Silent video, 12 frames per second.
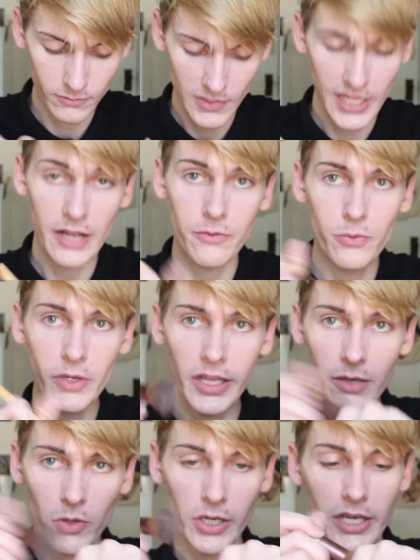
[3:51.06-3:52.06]
And I
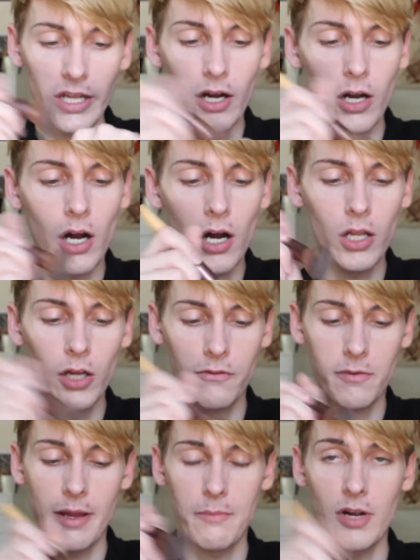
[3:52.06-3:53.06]
really work it all
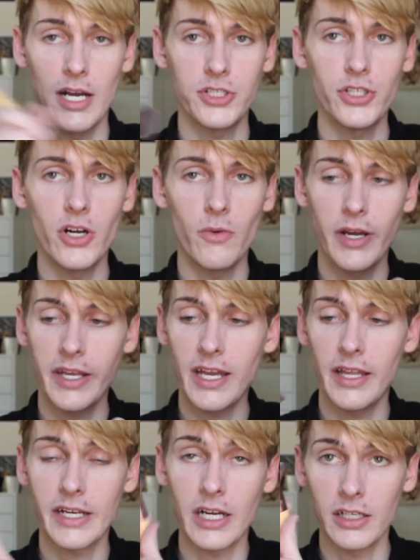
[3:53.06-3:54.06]
over my brush. You don't want to
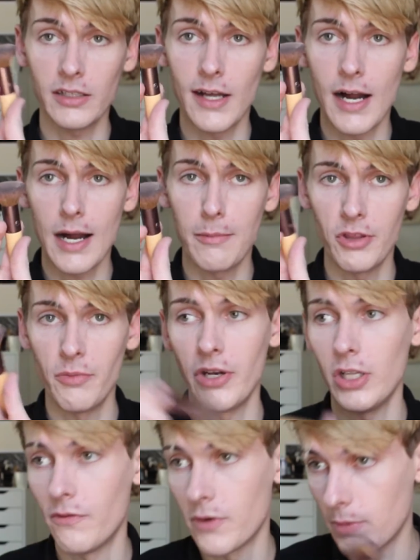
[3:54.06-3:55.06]
get like a glob in the
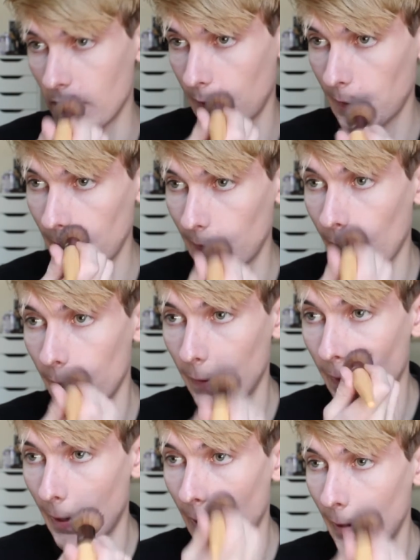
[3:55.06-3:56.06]
middle of your brush because that will
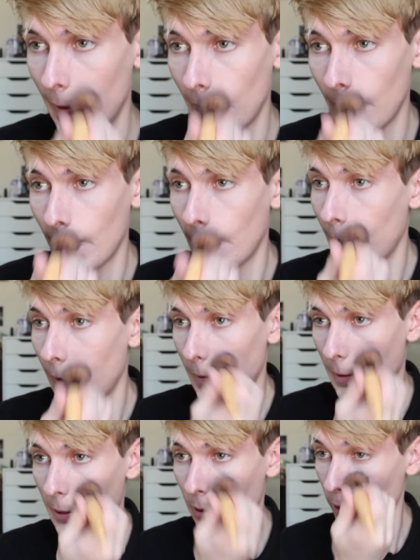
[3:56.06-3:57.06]
not
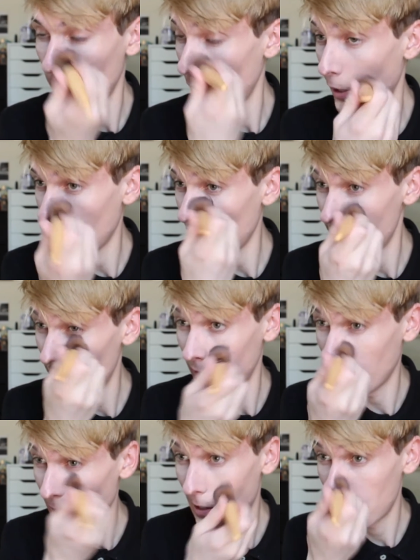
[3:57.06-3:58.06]
distribute it
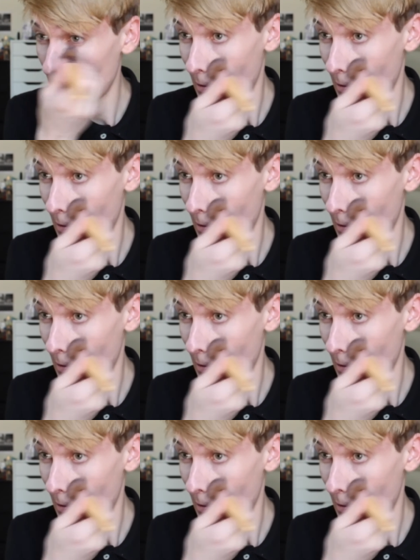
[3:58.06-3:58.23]
evenly.